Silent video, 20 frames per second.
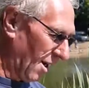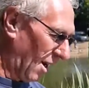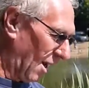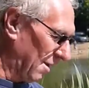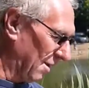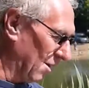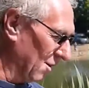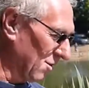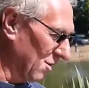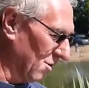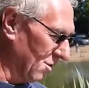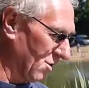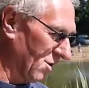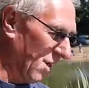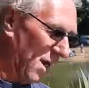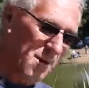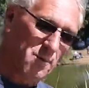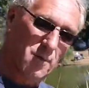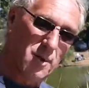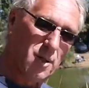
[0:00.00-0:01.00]
And it's the
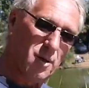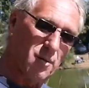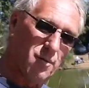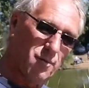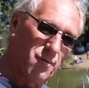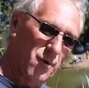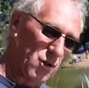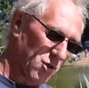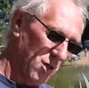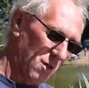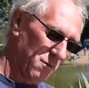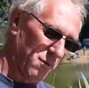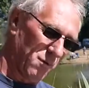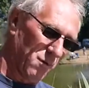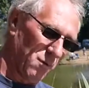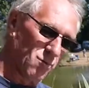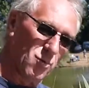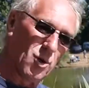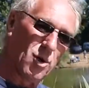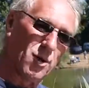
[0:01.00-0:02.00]
same when you're fishing with
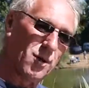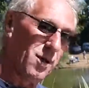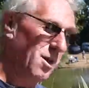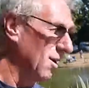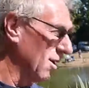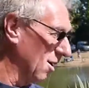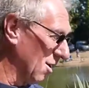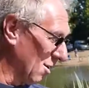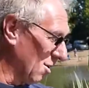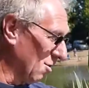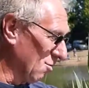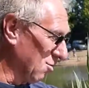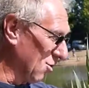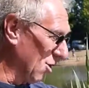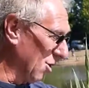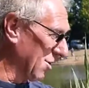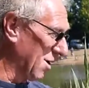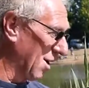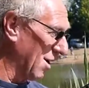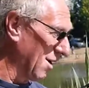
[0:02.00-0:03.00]
a rod, the
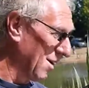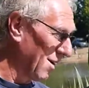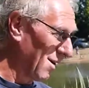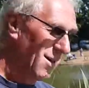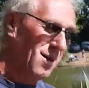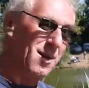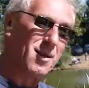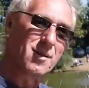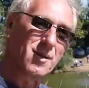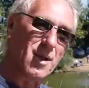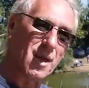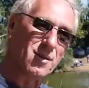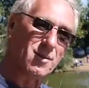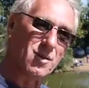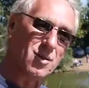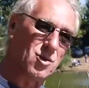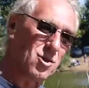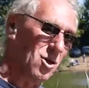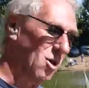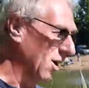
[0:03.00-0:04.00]
rod takes
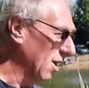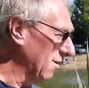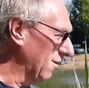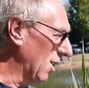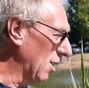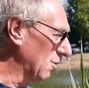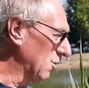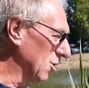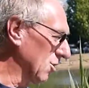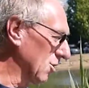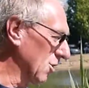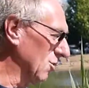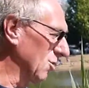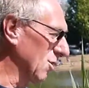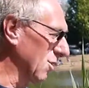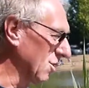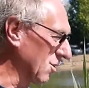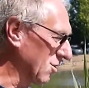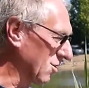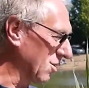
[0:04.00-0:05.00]
the shock. If I was
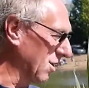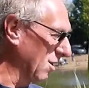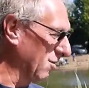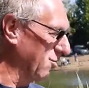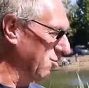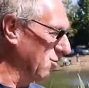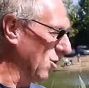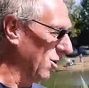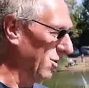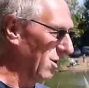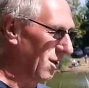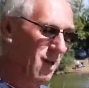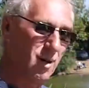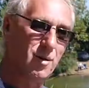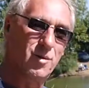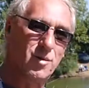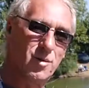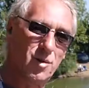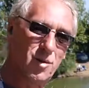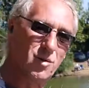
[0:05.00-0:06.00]
using a stiff rod and I
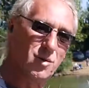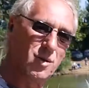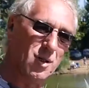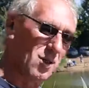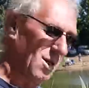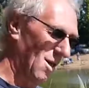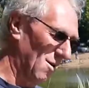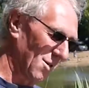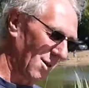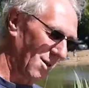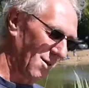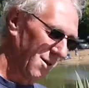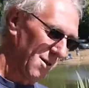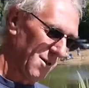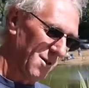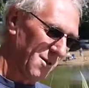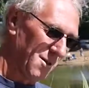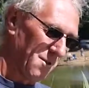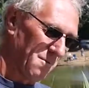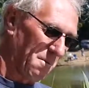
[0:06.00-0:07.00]
was using only
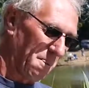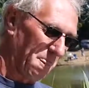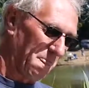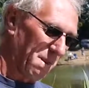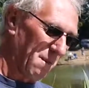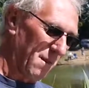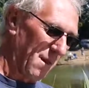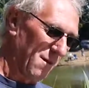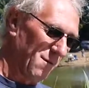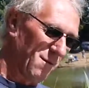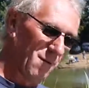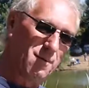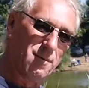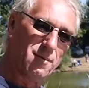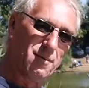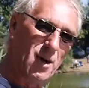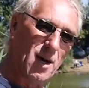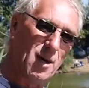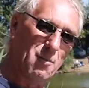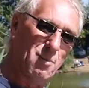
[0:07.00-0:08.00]

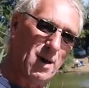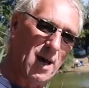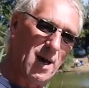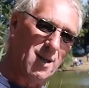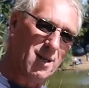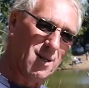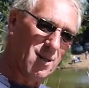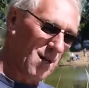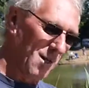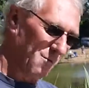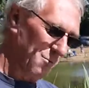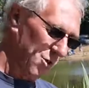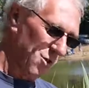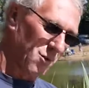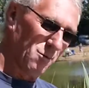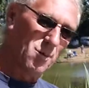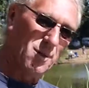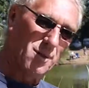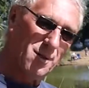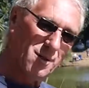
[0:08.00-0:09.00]
£5 line, which
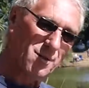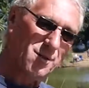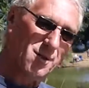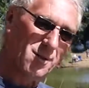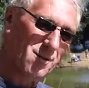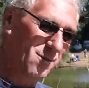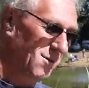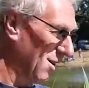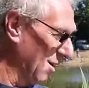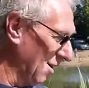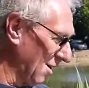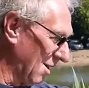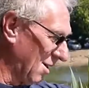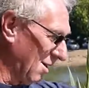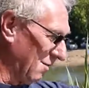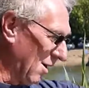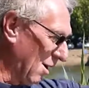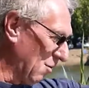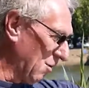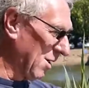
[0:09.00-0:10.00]
is what this is,
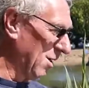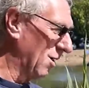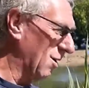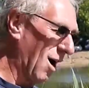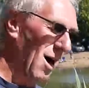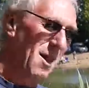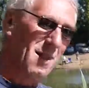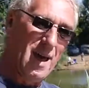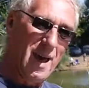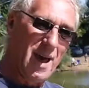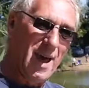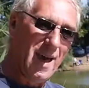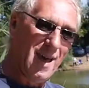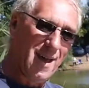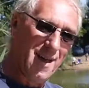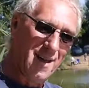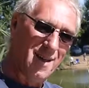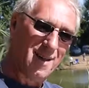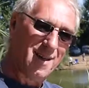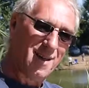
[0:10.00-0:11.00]
if I went like that,